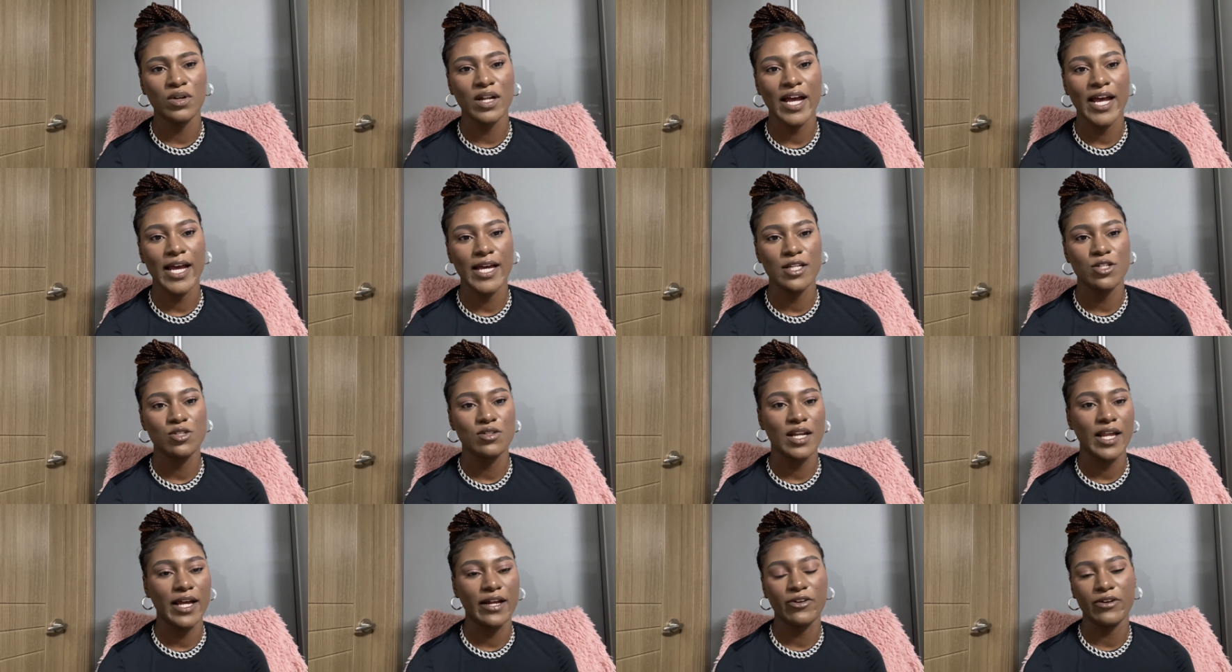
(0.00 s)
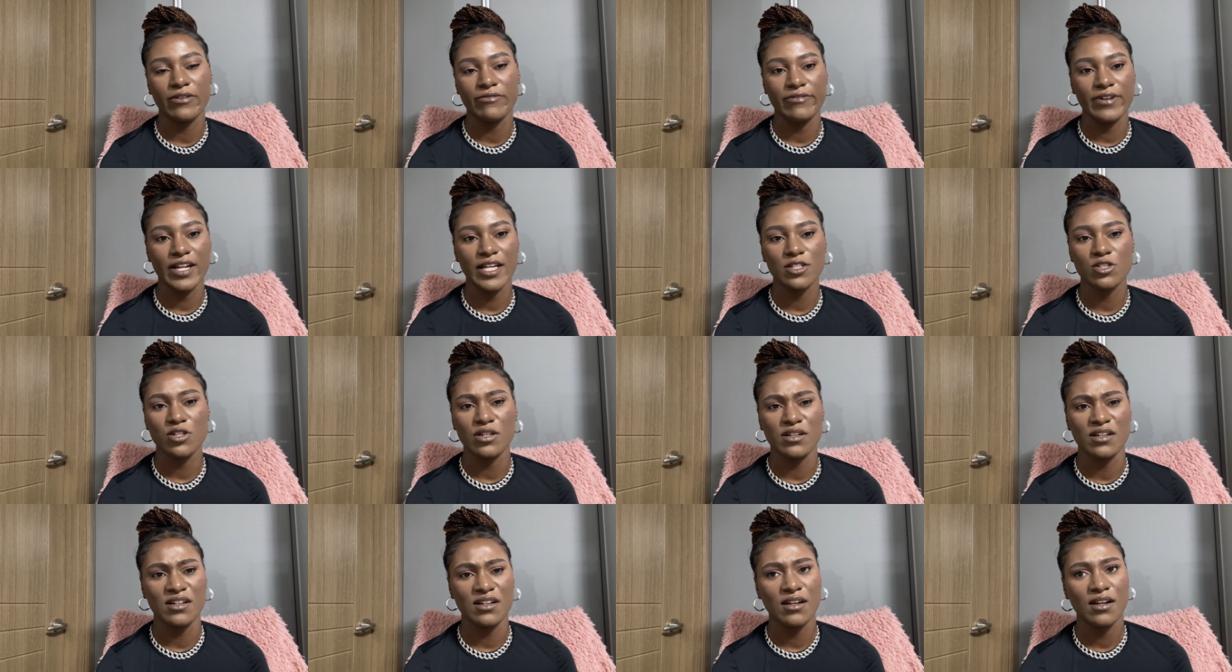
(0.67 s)
I had to like reflect
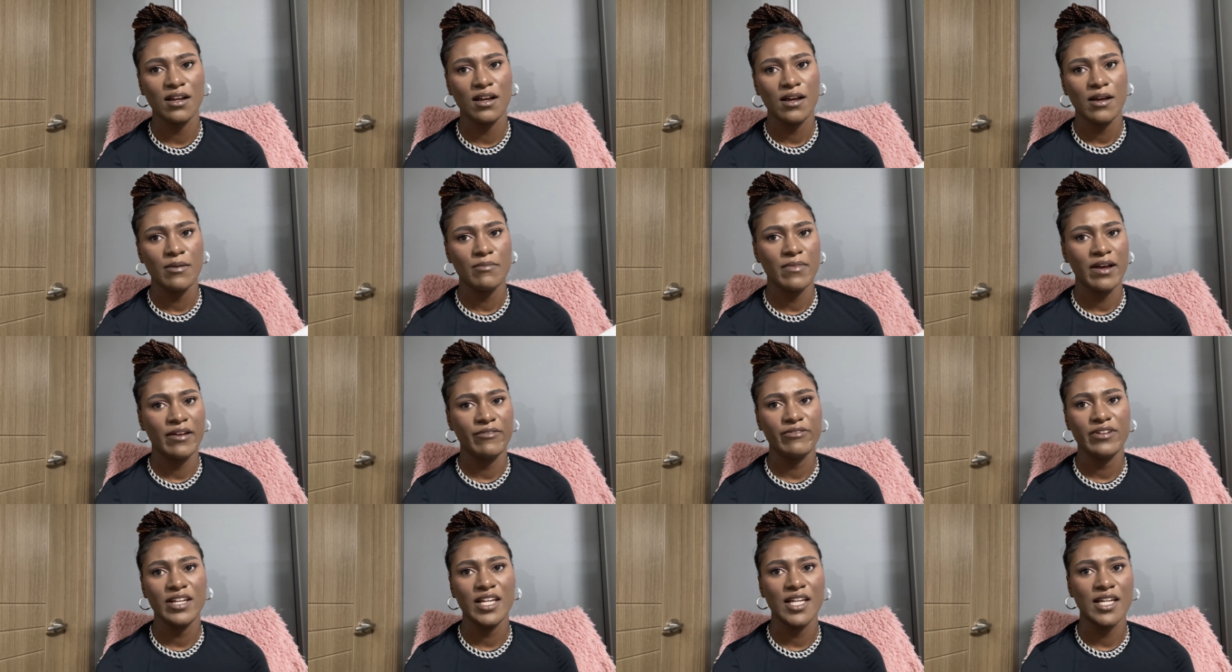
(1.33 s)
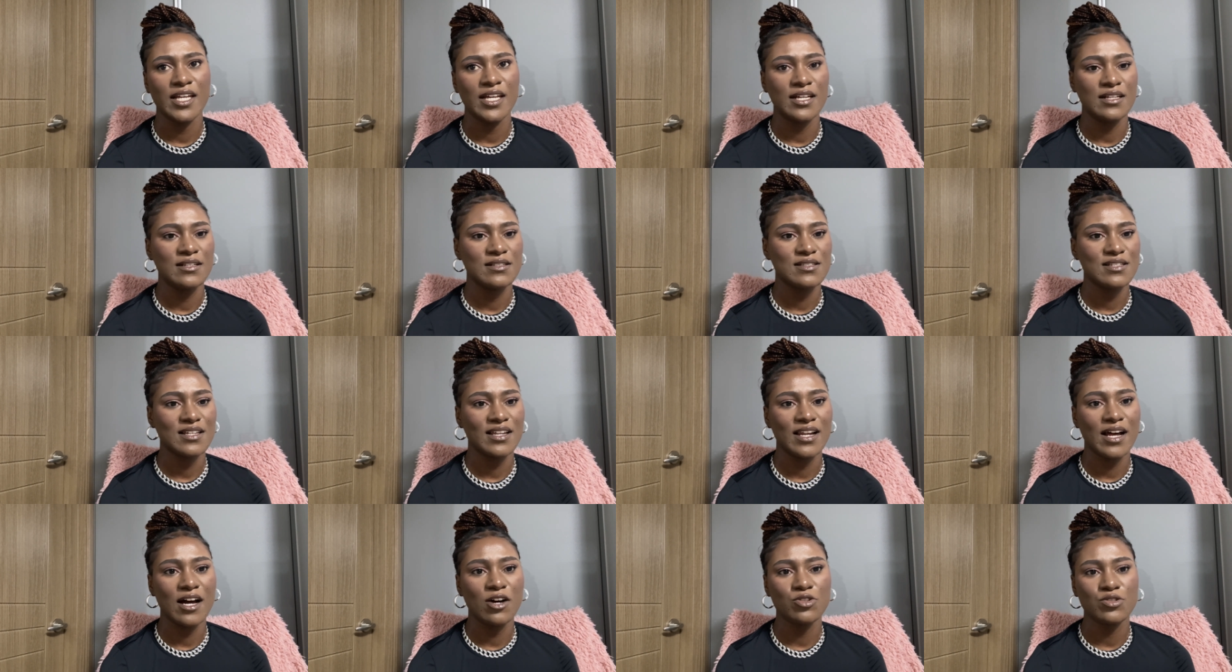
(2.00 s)
on my feelings
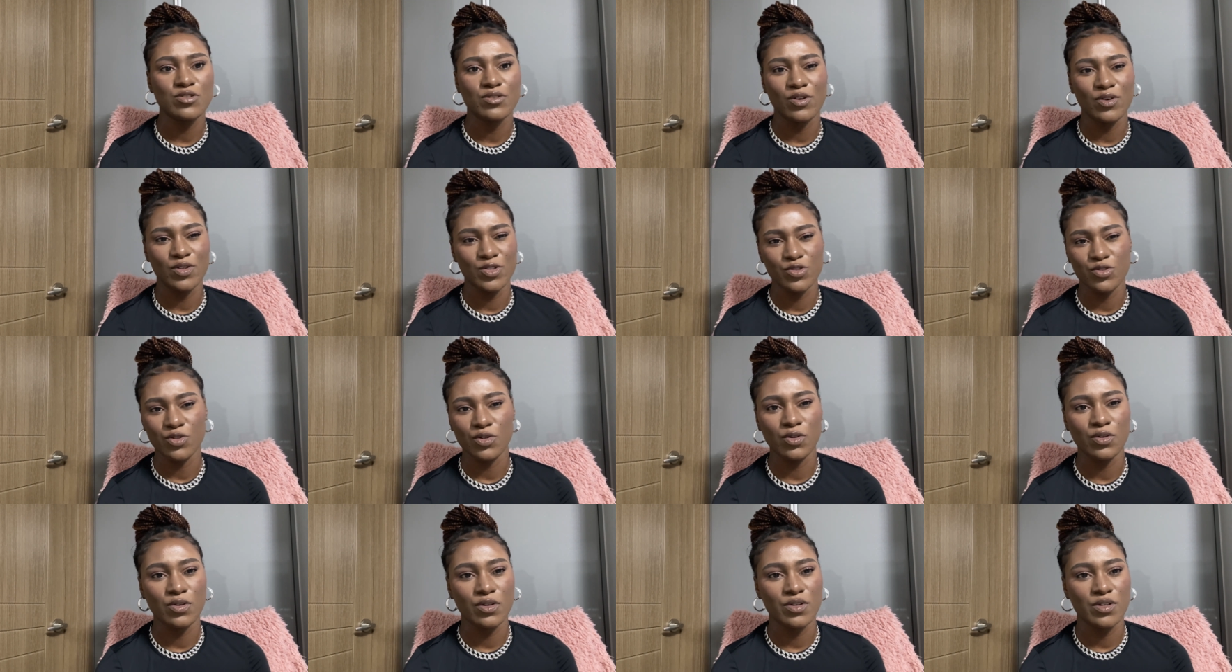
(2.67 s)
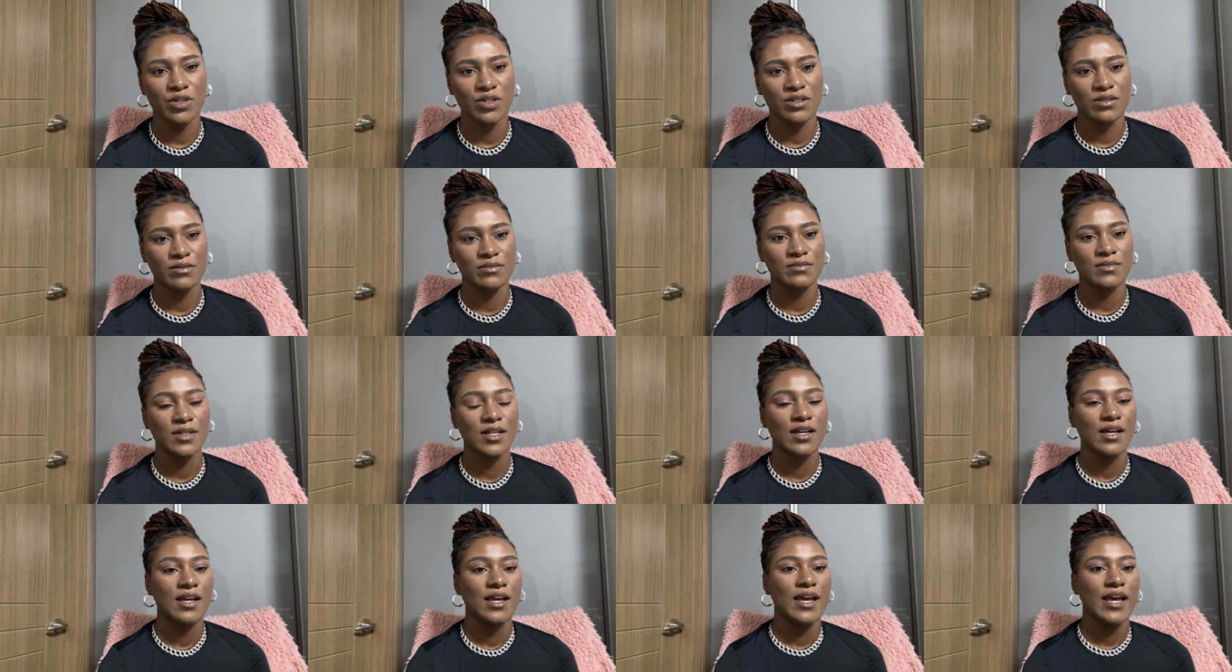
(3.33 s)
and how to control them
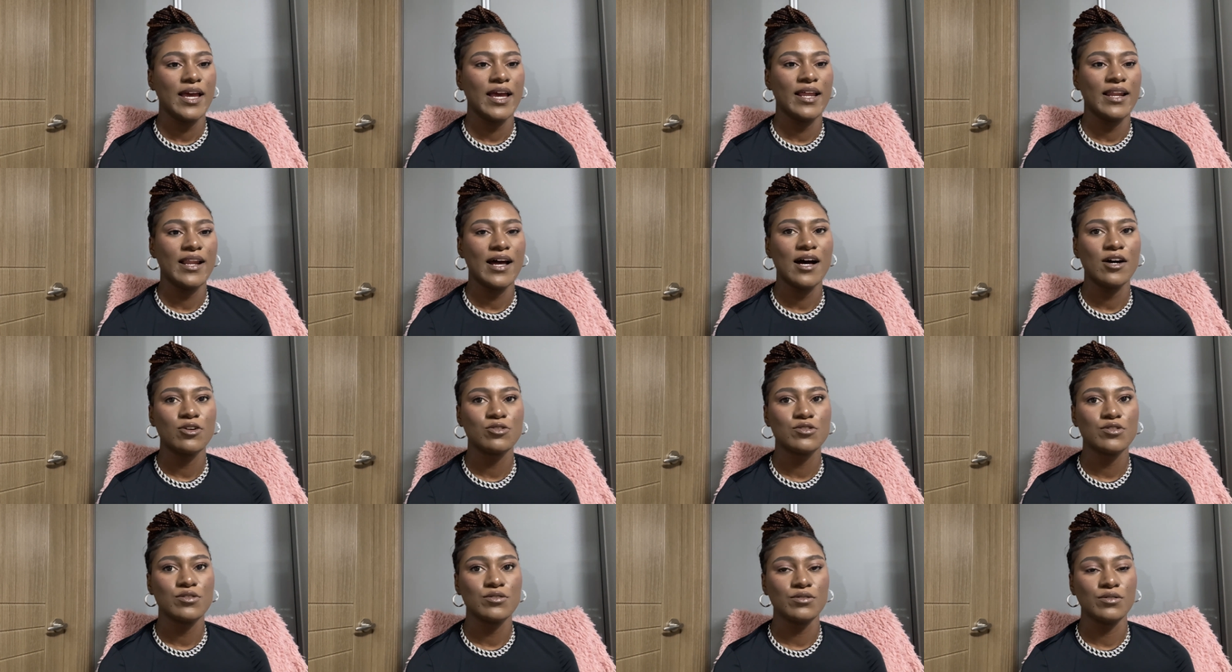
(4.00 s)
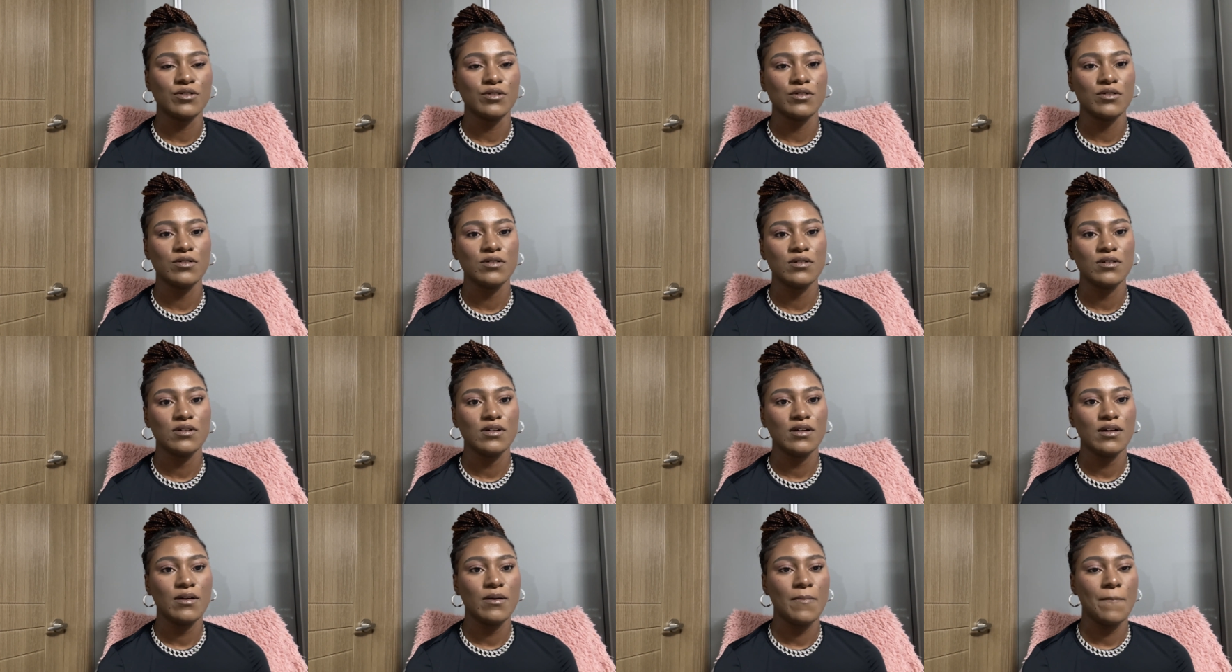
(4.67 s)
and how to
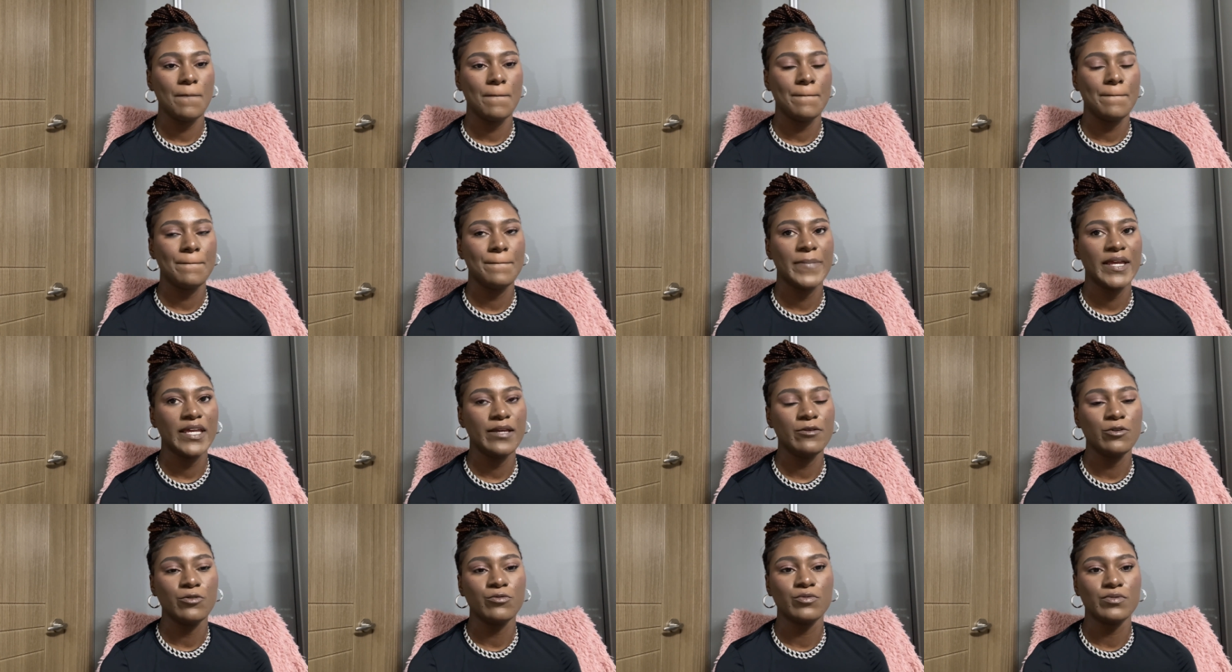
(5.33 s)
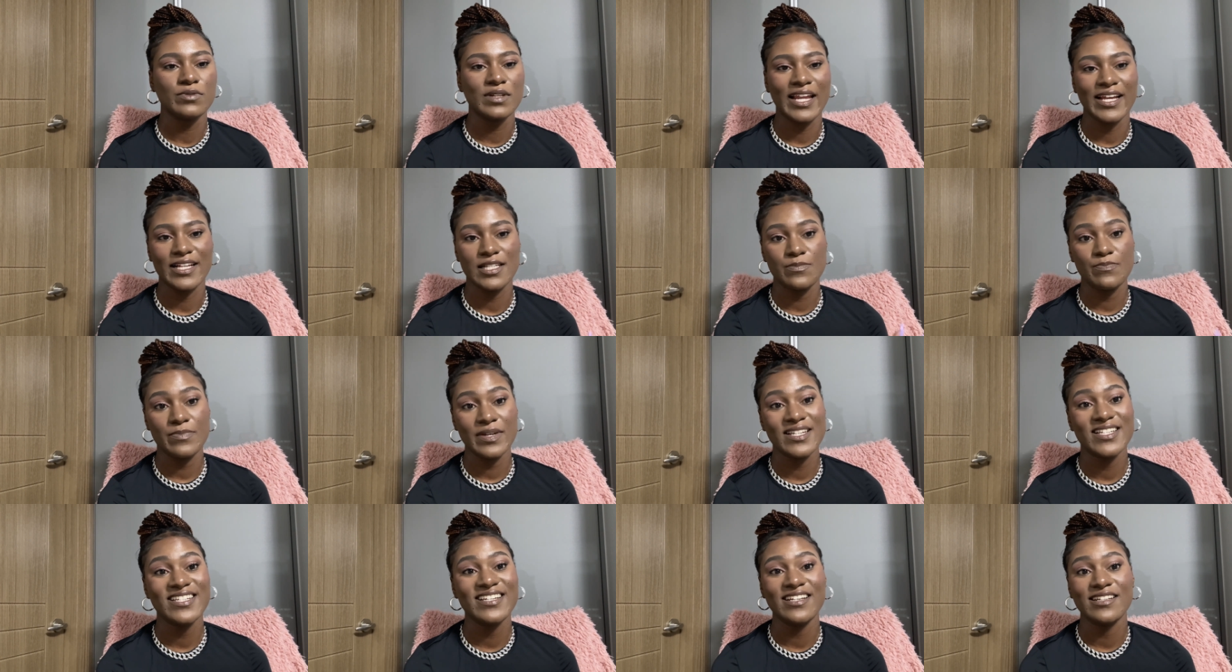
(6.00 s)
be like
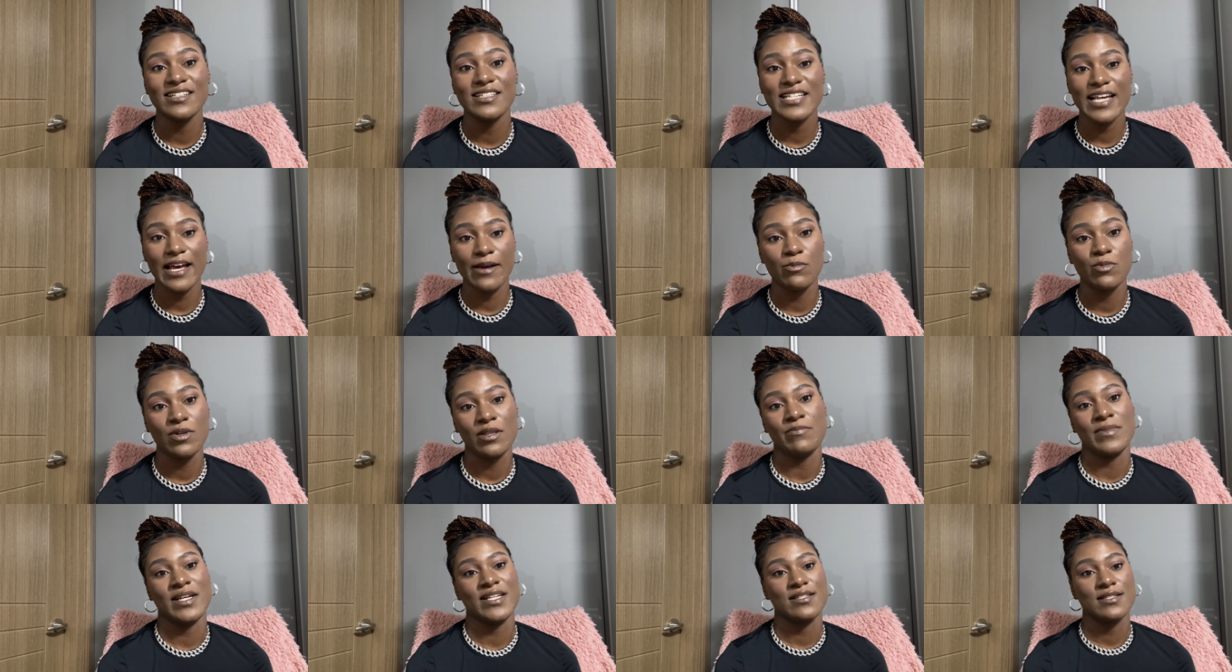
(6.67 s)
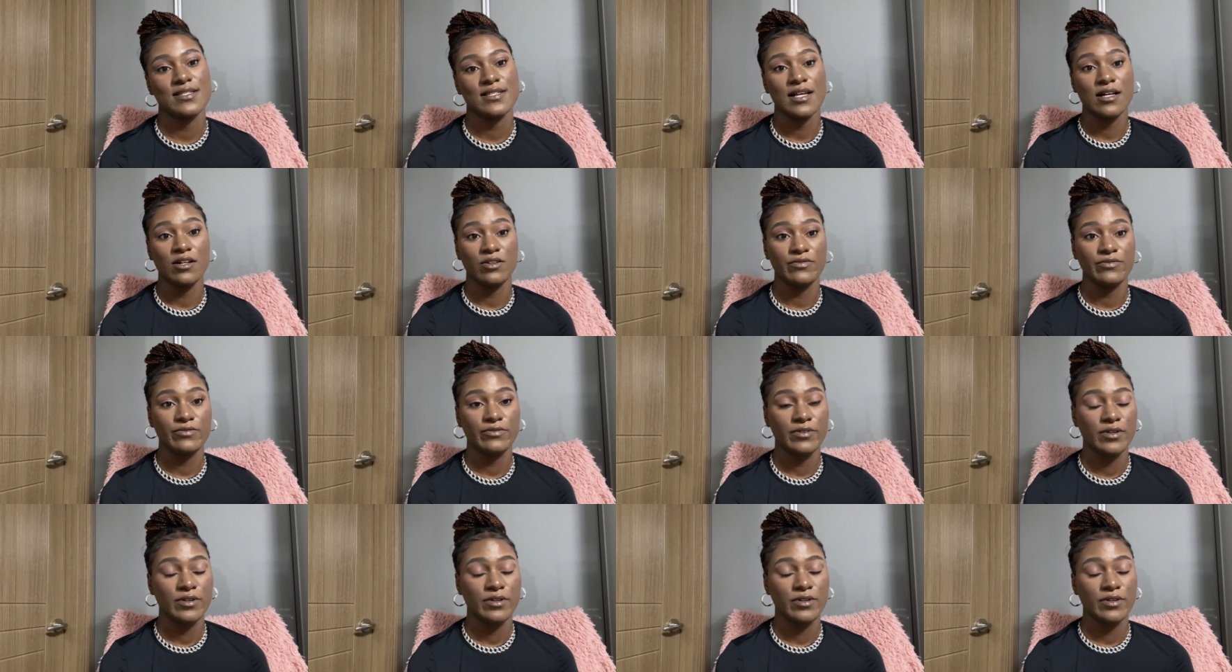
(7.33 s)
spending time with myself.